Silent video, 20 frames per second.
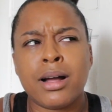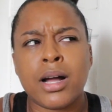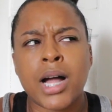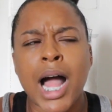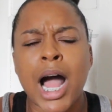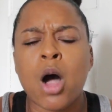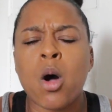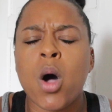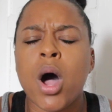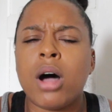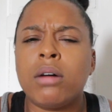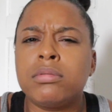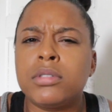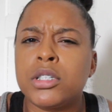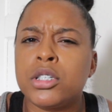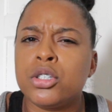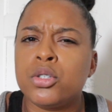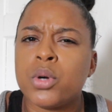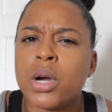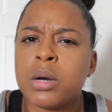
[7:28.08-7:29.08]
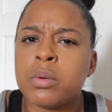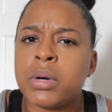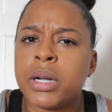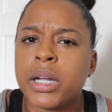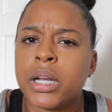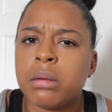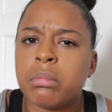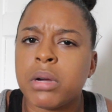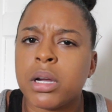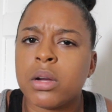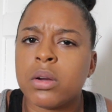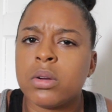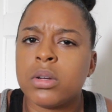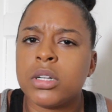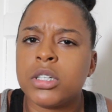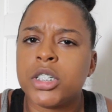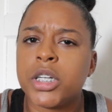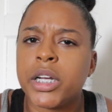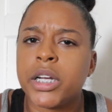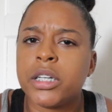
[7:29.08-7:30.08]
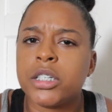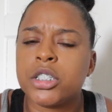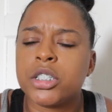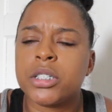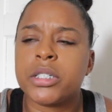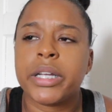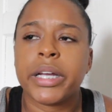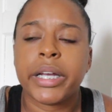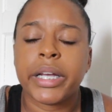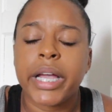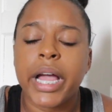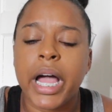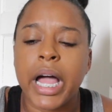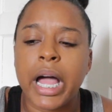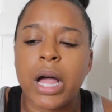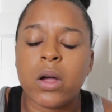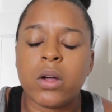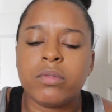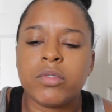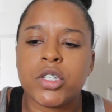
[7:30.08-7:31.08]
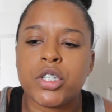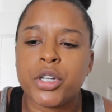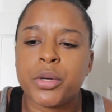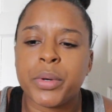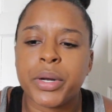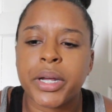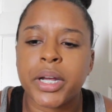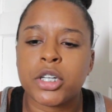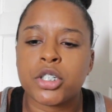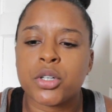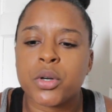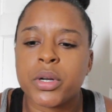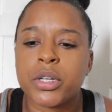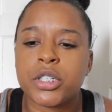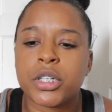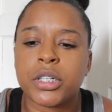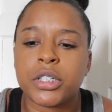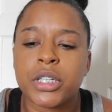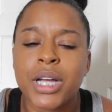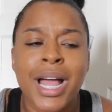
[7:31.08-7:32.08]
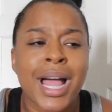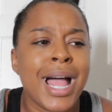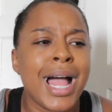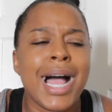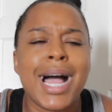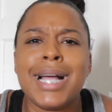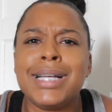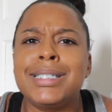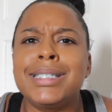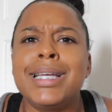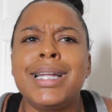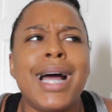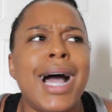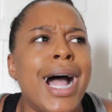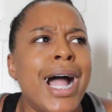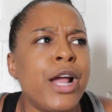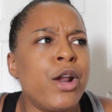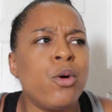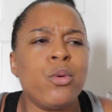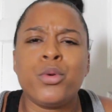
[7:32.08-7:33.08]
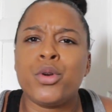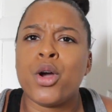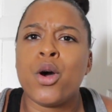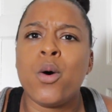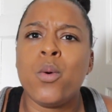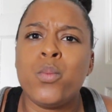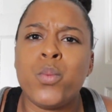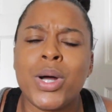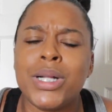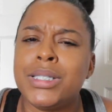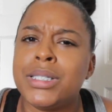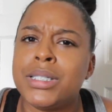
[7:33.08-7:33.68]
How often do I want to get my oil changed? She's like, yeah, how often do you want to get your oil changed? I said, I don't know.